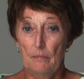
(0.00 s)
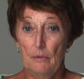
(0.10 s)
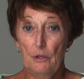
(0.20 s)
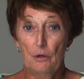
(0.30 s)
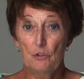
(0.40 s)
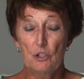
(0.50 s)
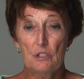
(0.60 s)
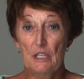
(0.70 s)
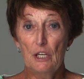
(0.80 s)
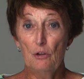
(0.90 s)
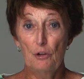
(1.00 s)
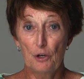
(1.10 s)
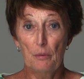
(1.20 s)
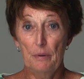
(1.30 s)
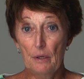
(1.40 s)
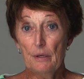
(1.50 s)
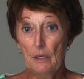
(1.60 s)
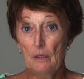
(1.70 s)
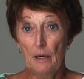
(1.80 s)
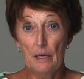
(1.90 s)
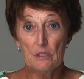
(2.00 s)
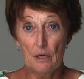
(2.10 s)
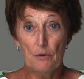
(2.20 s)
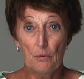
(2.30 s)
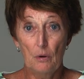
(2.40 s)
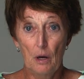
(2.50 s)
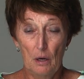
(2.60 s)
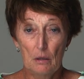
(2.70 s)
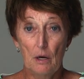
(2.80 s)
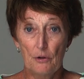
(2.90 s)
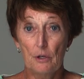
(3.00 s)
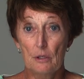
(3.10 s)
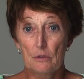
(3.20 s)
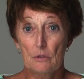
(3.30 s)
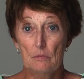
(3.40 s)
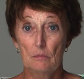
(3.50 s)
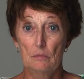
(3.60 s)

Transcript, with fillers: you know, just seeing their ability against other, uh, other girls.